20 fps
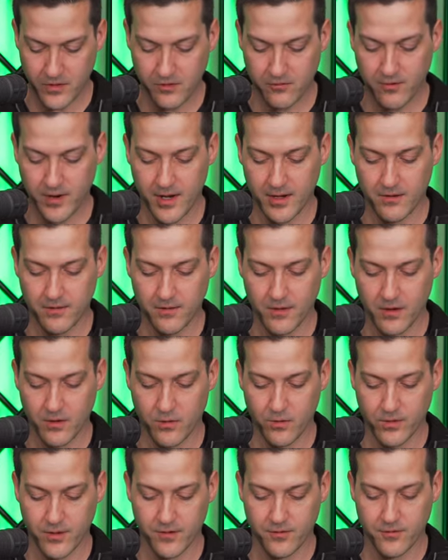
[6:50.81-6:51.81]
Red is
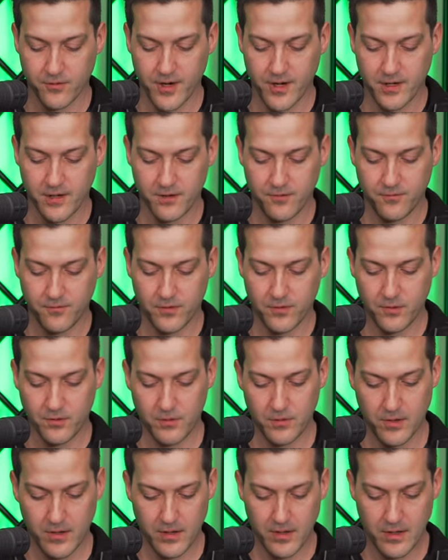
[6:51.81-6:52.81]
always right if
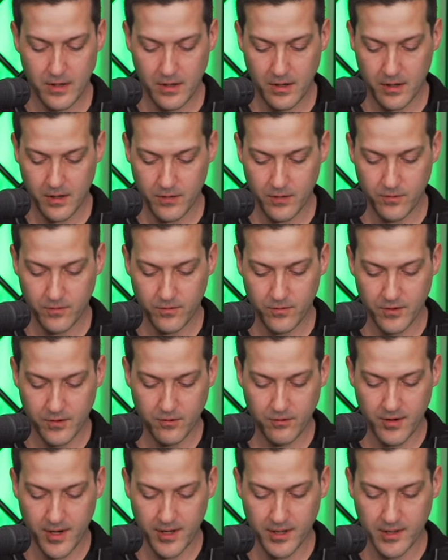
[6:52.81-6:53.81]
you are using a
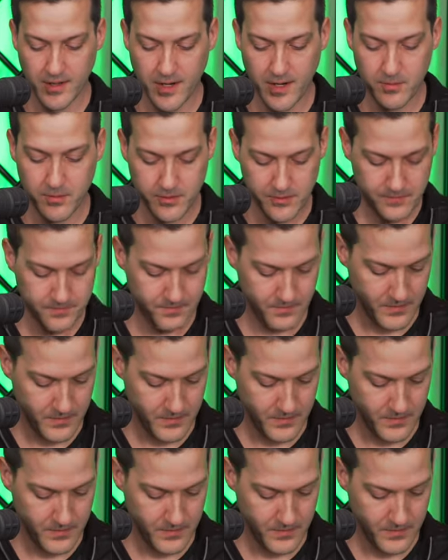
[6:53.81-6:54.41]
red cable.